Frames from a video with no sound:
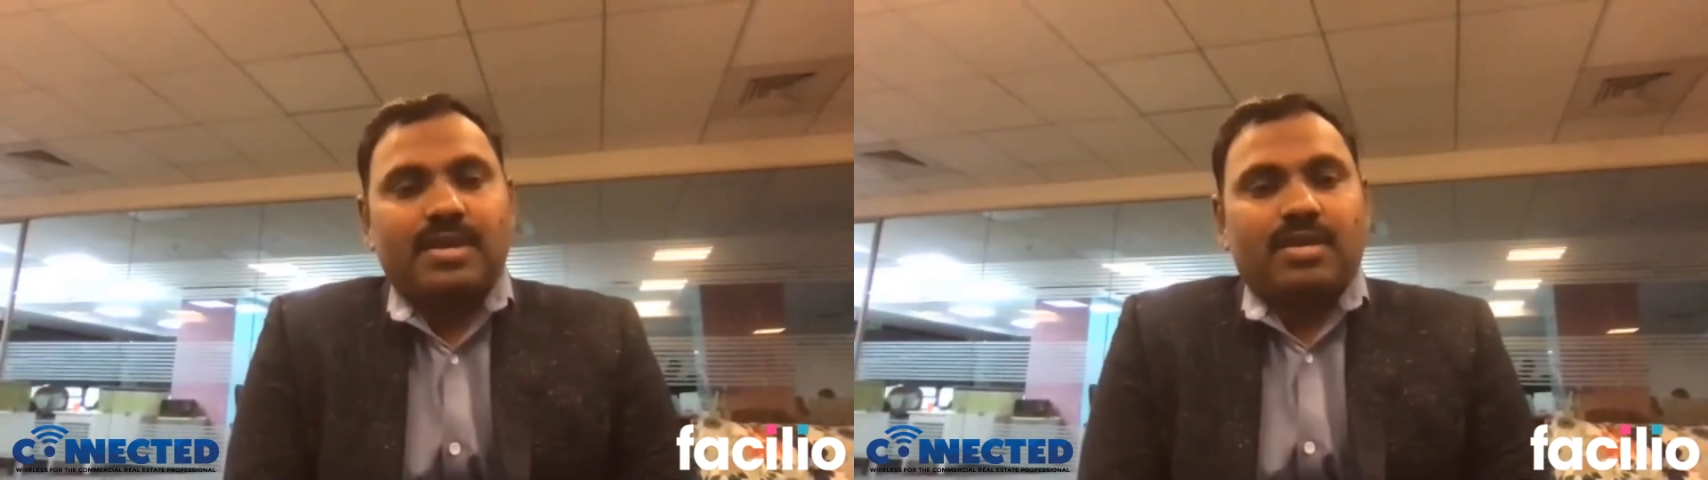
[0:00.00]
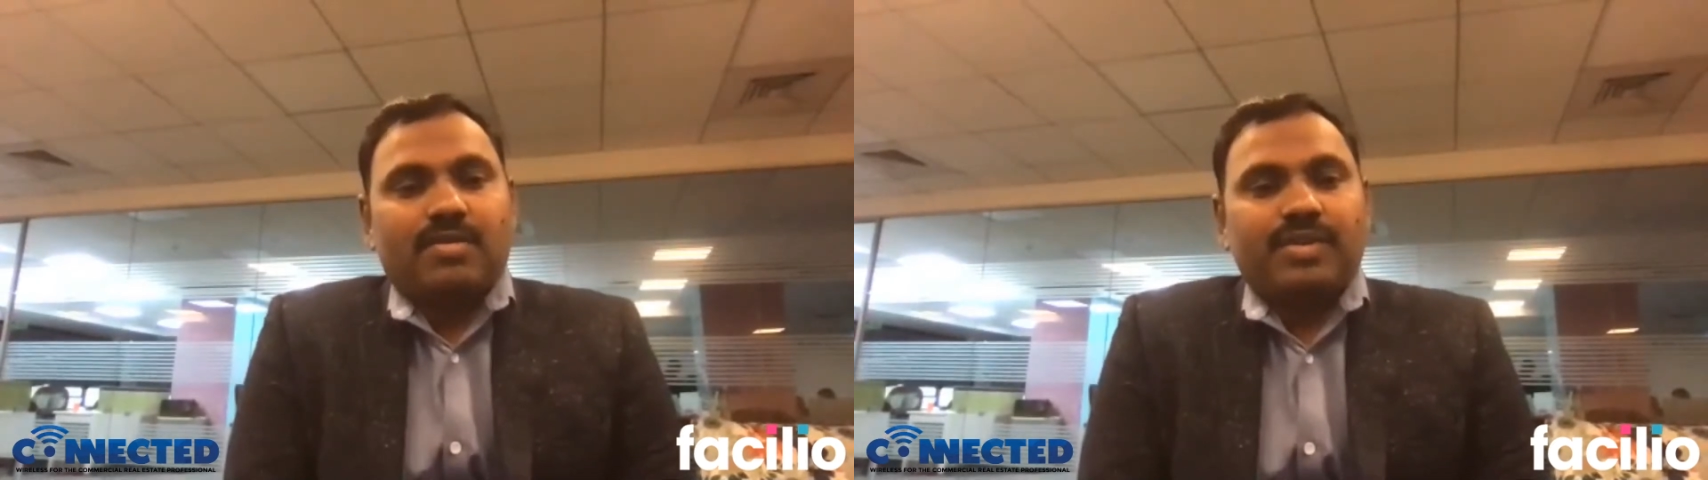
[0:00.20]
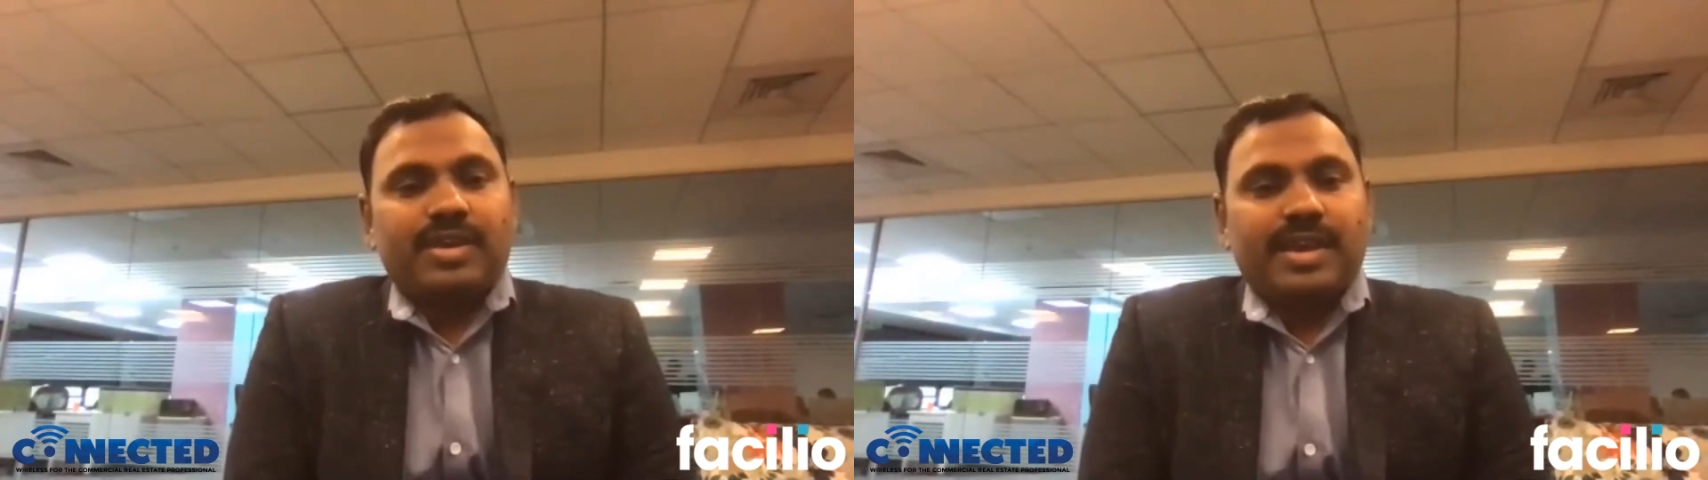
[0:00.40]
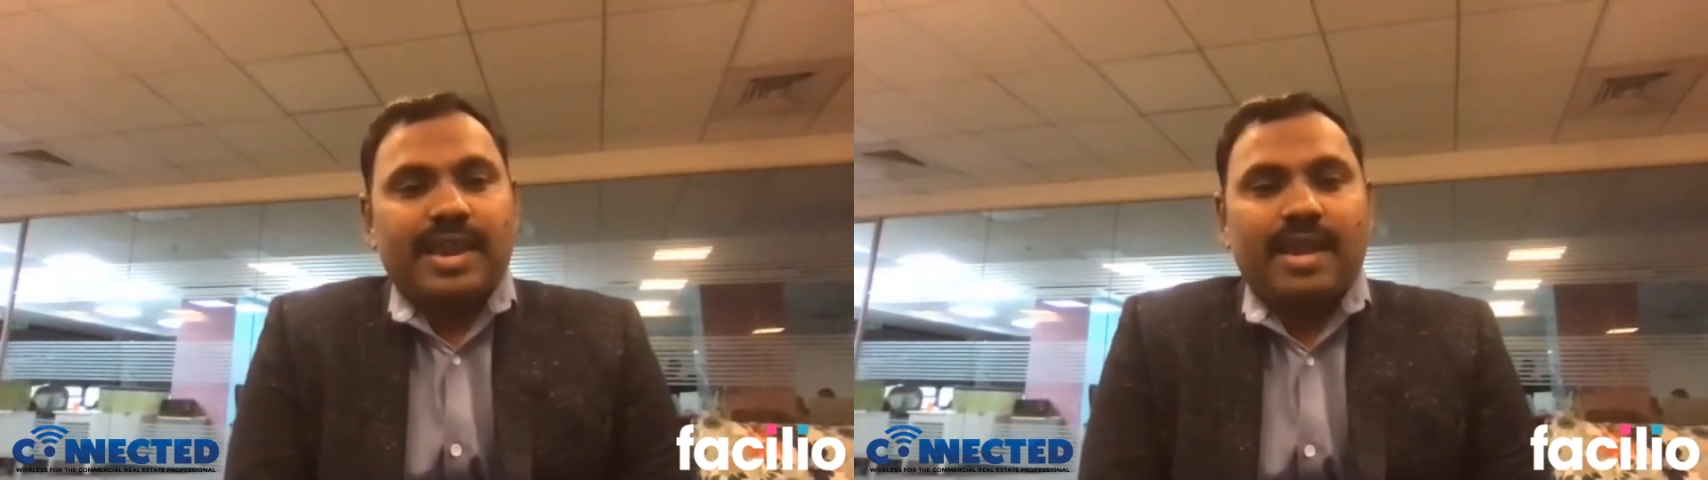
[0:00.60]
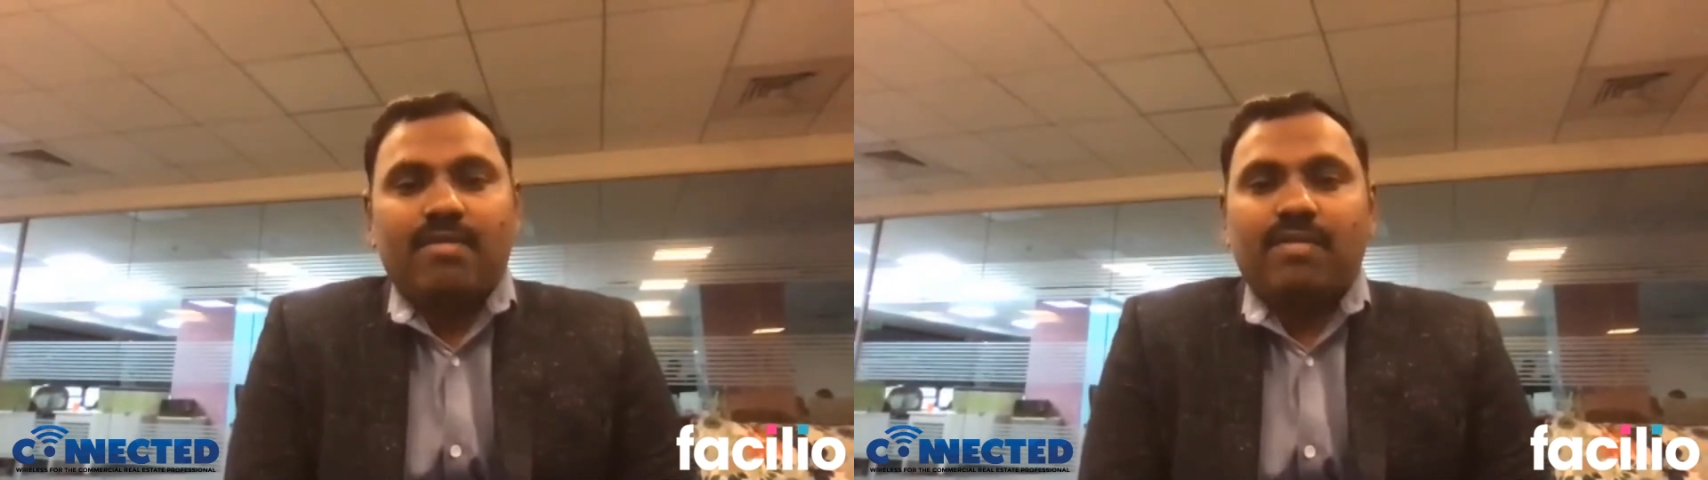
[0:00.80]
We
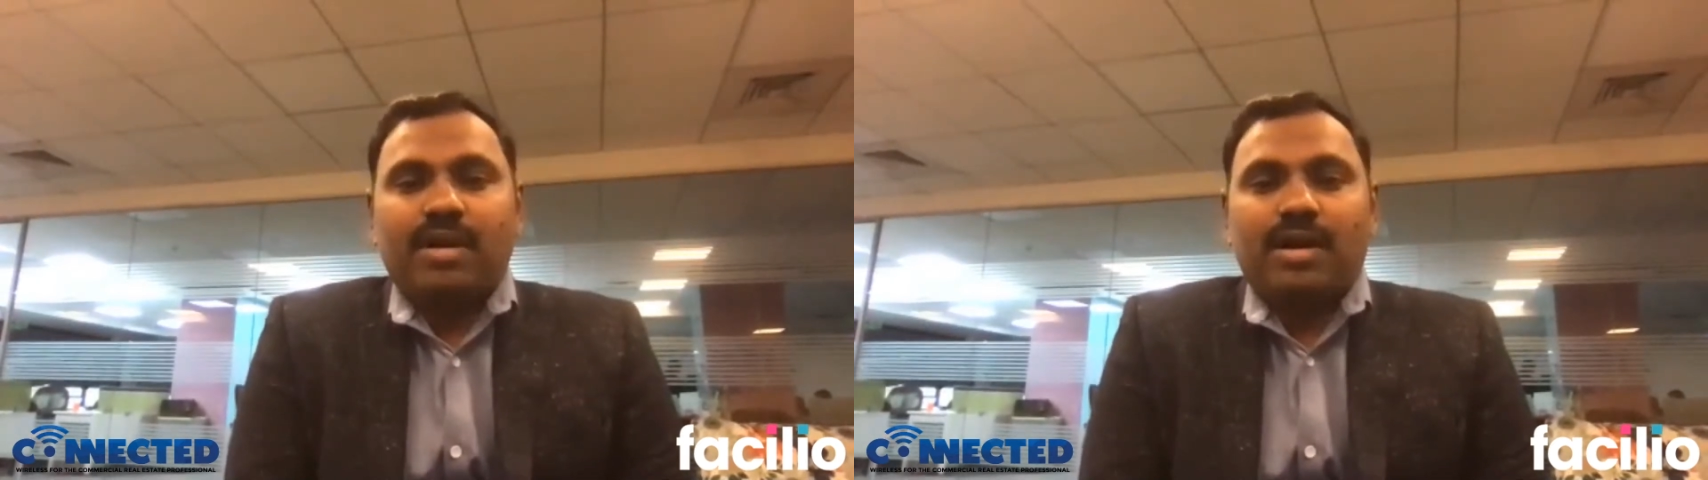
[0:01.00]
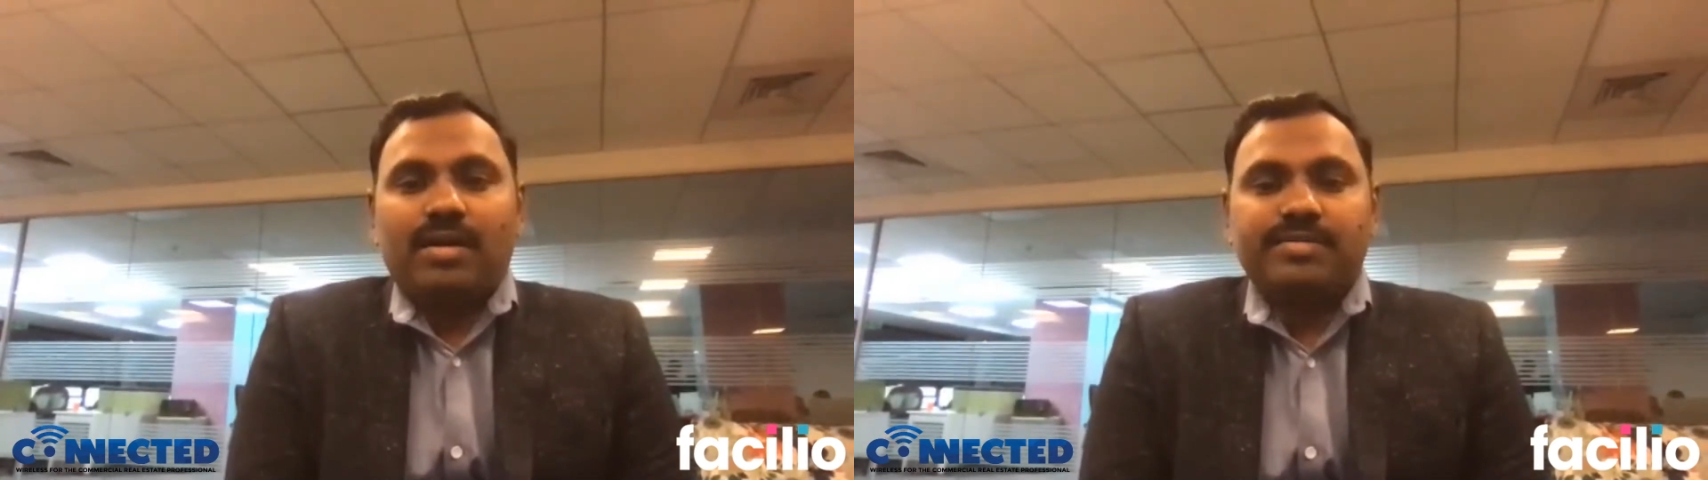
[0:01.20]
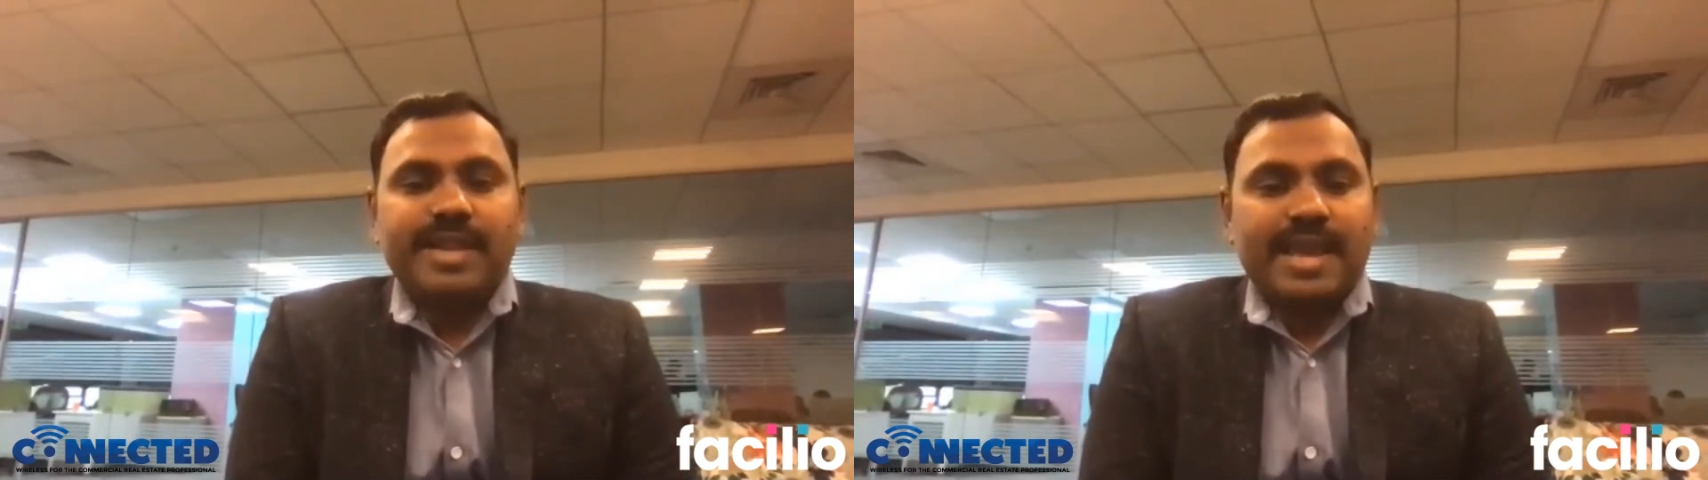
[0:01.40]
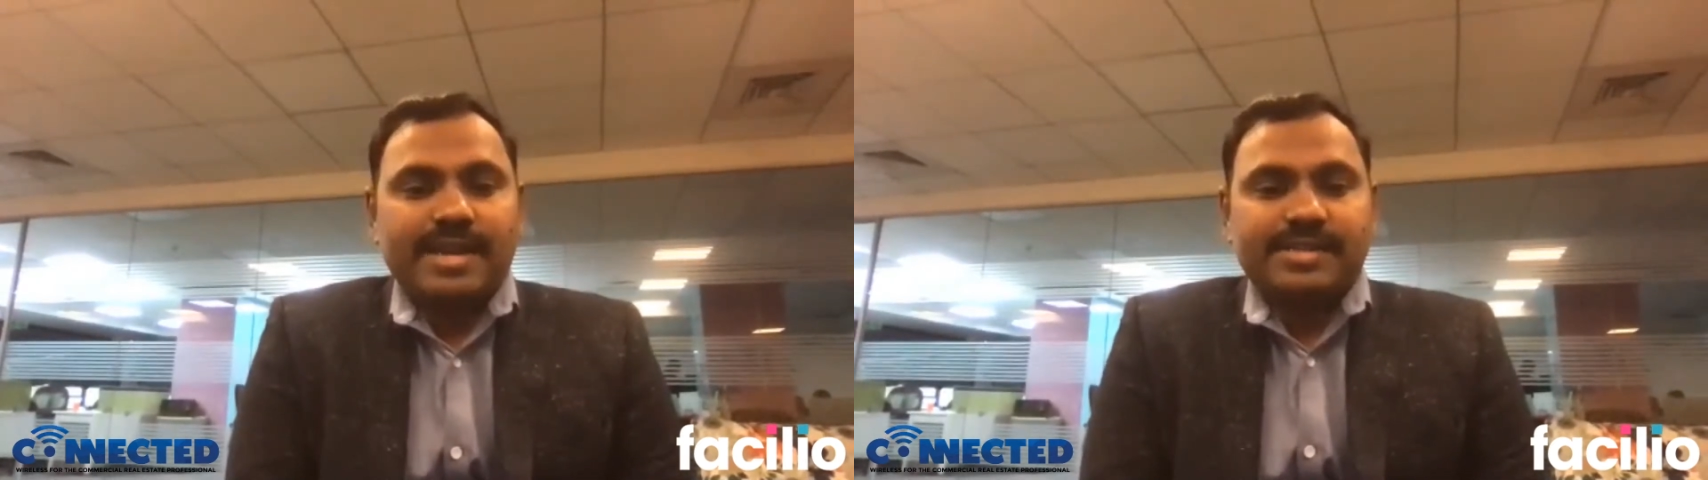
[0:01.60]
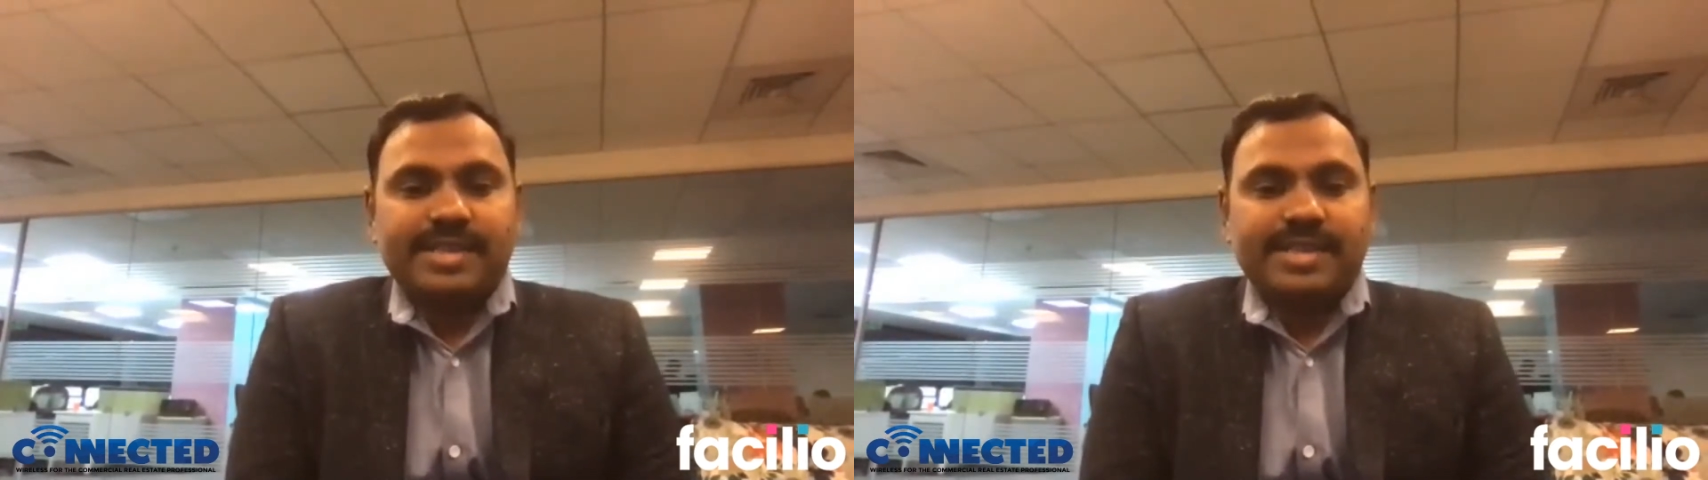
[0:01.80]
have uh, direct